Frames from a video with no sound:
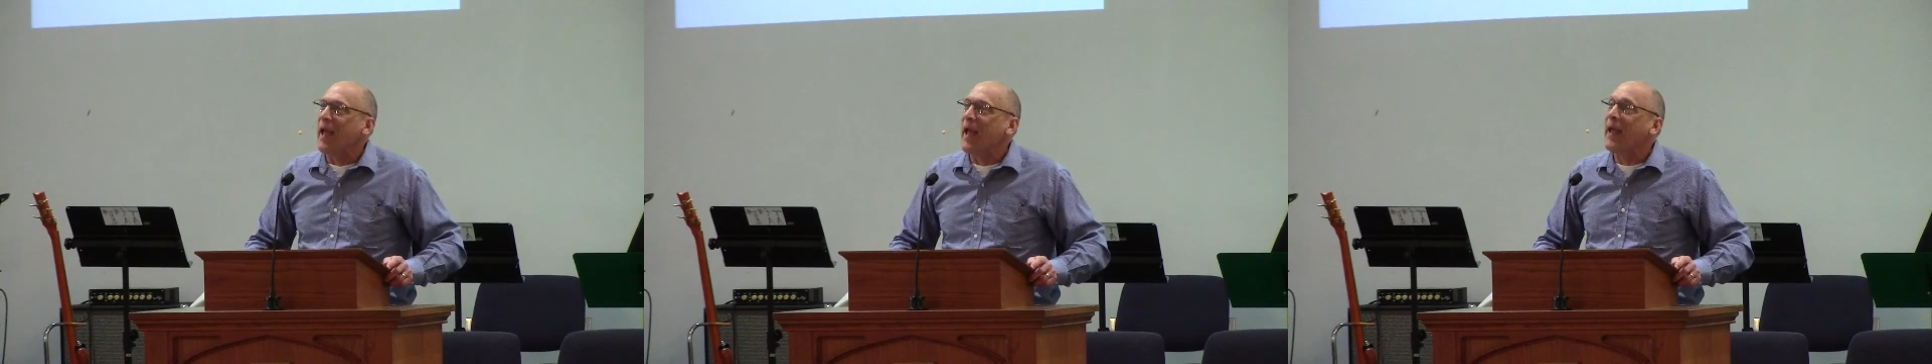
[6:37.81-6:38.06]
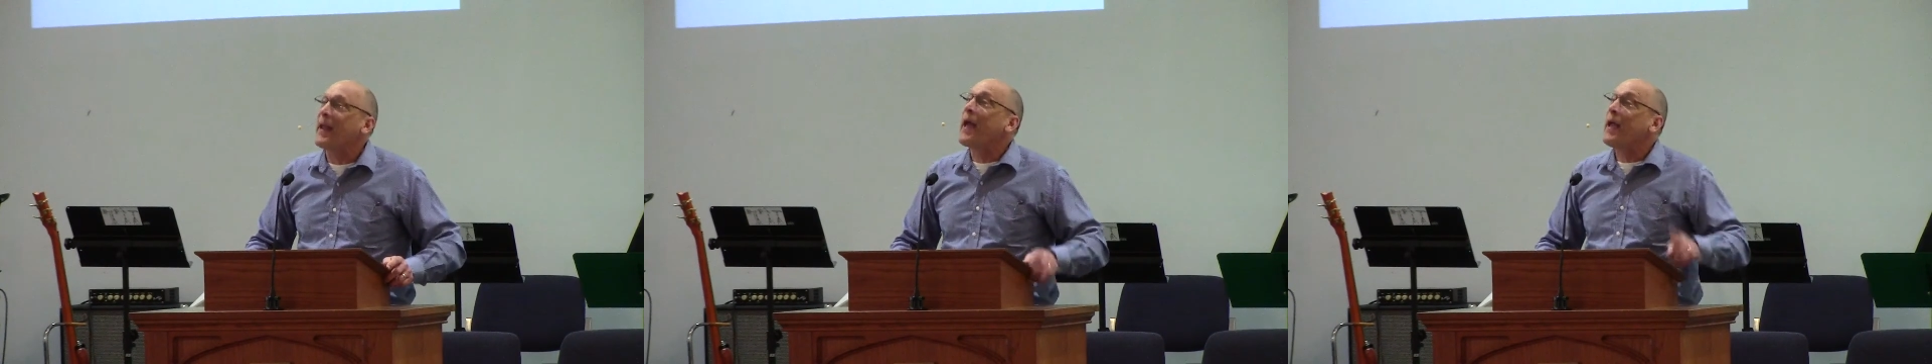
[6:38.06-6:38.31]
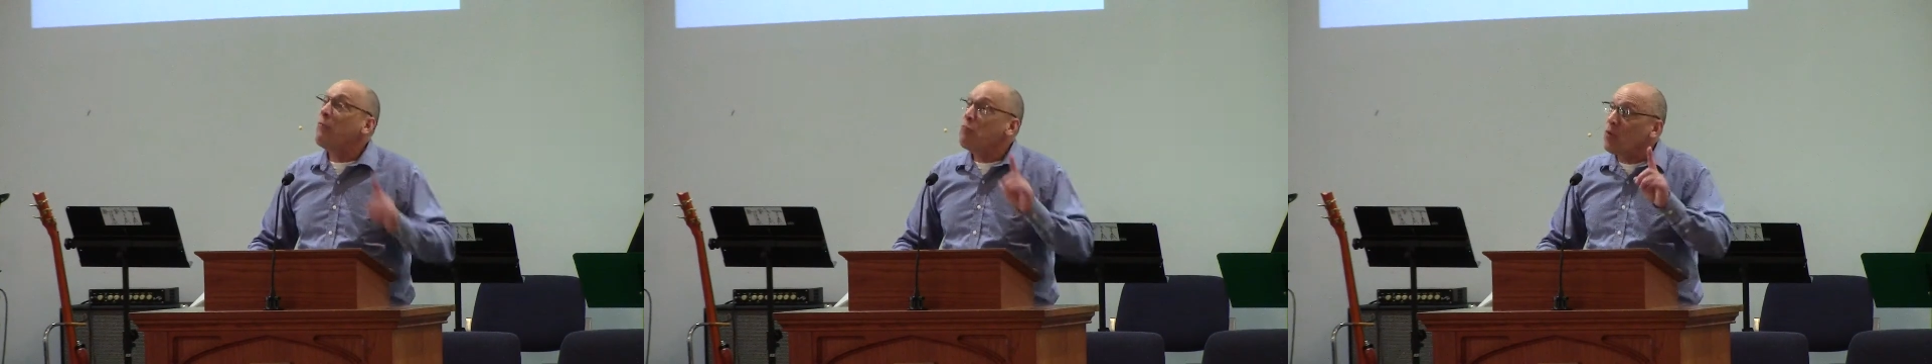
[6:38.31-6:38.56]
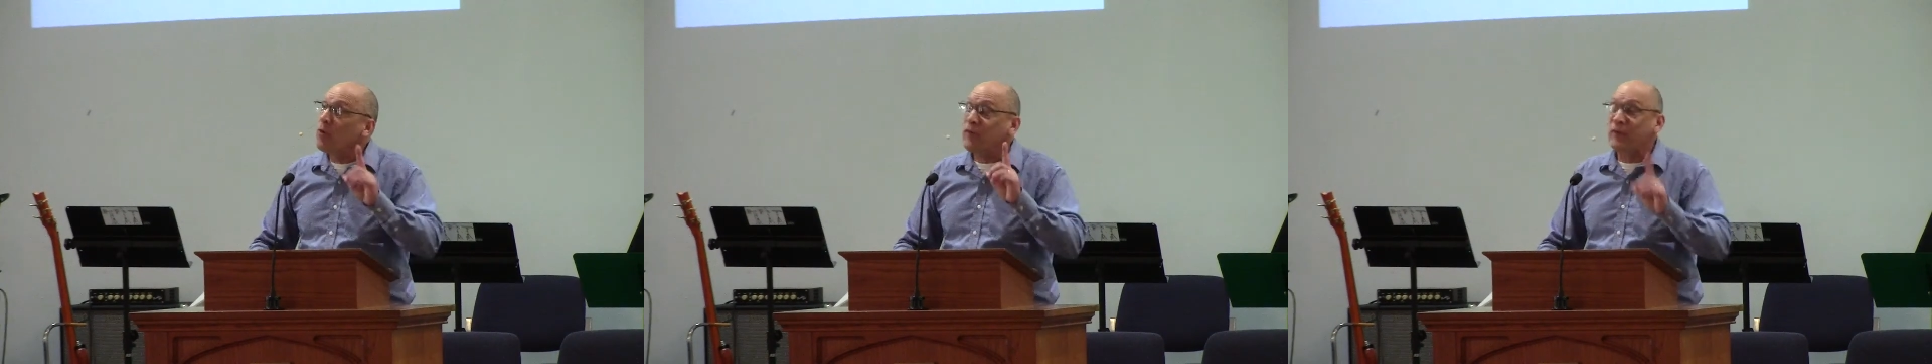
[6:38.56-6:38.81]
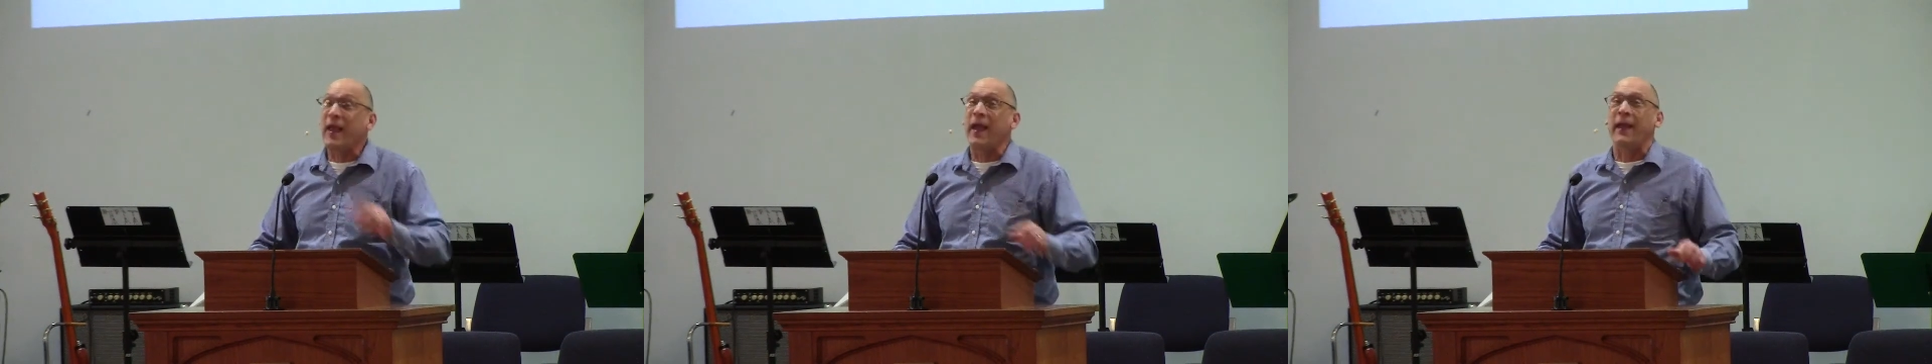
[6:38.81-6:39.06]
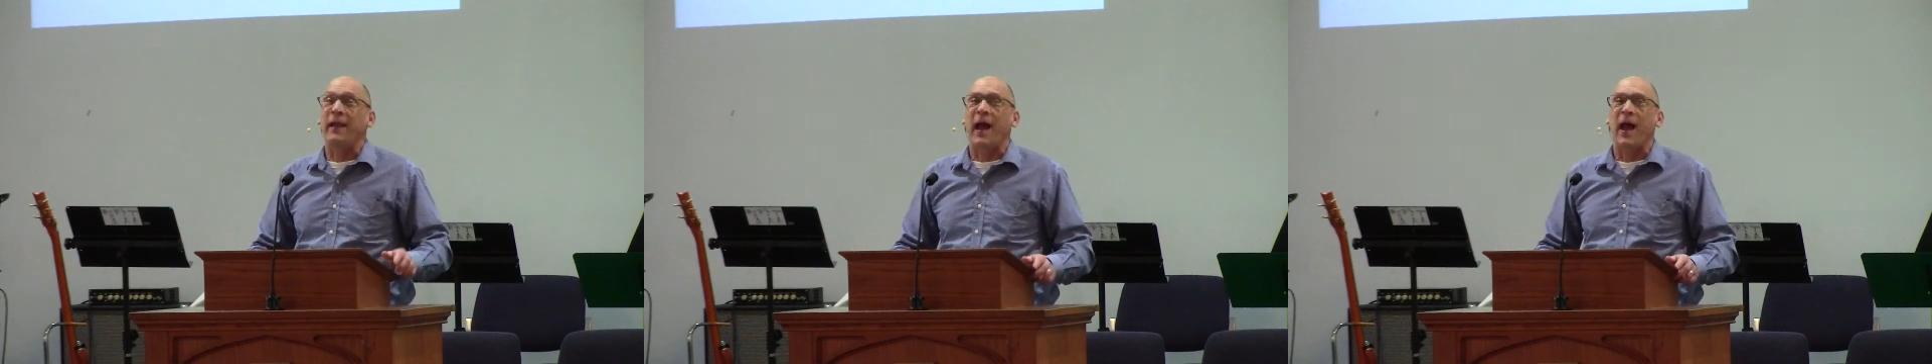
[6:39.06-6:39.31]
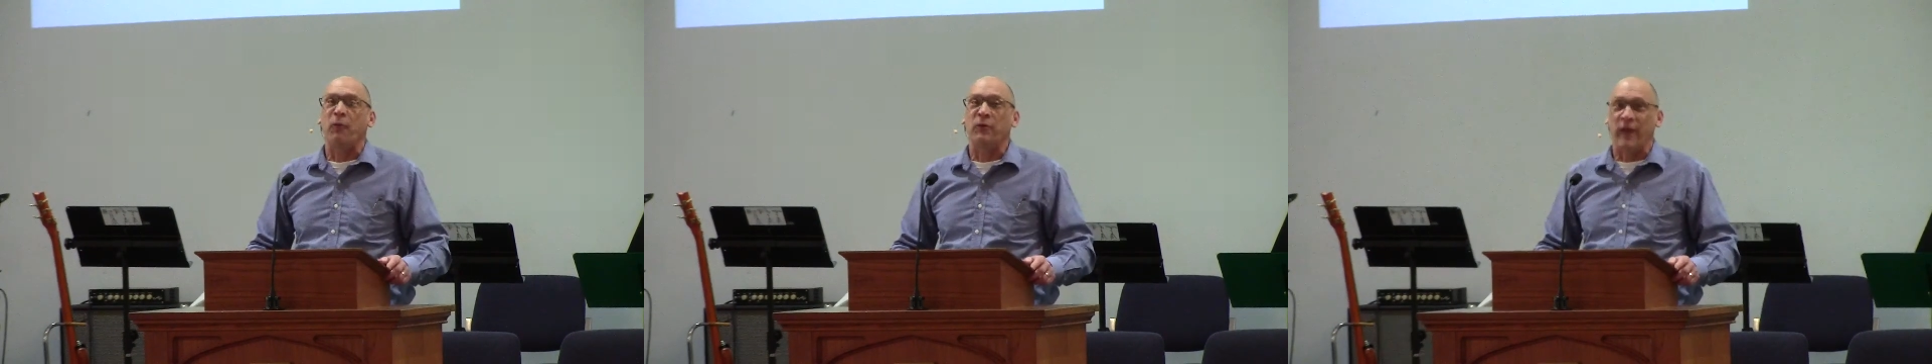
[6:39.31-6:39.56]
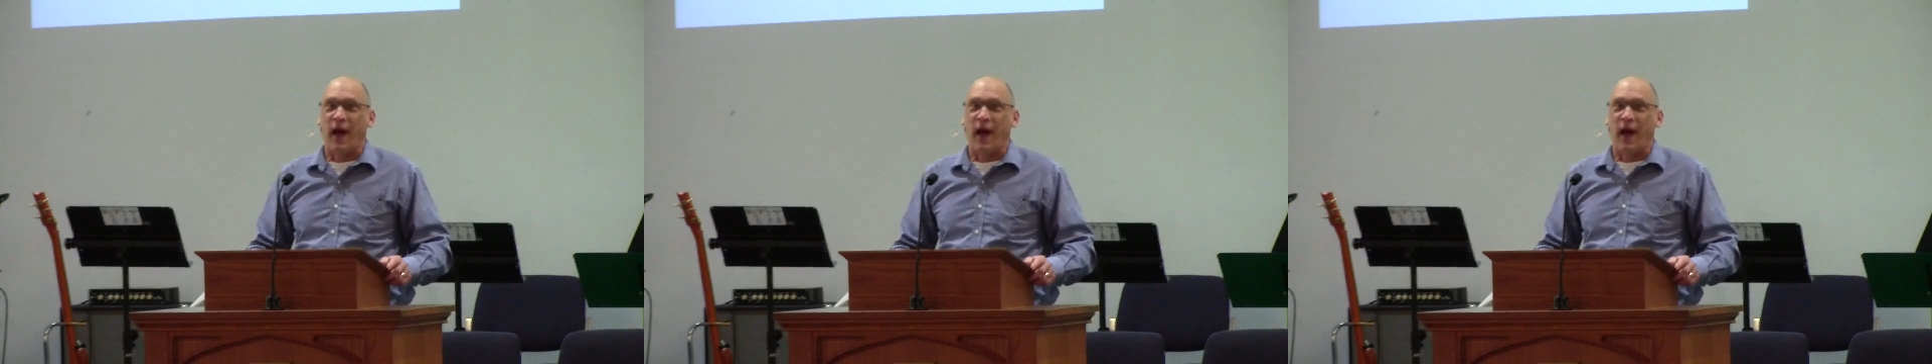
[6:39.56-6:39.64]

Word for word: And I will say I was